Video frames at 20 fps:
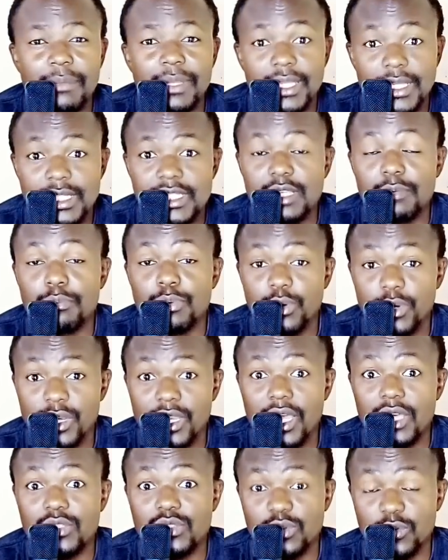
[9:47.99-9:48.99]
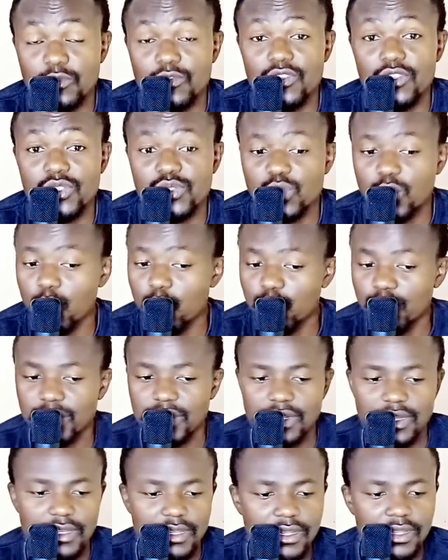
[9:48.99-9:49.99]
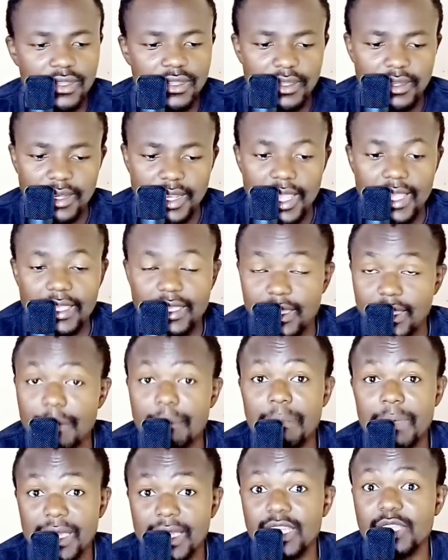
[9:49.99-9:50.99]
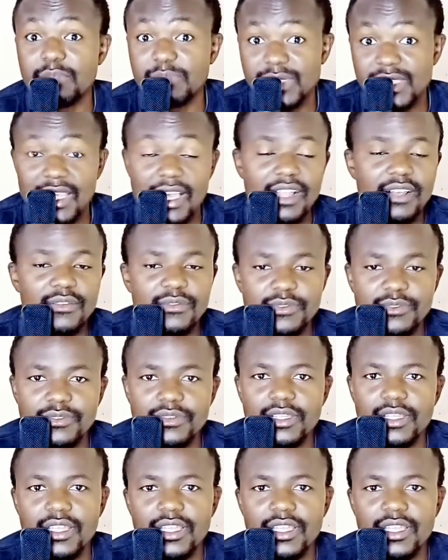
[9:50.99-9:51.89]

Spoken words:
he is a product of his own, like he made himself.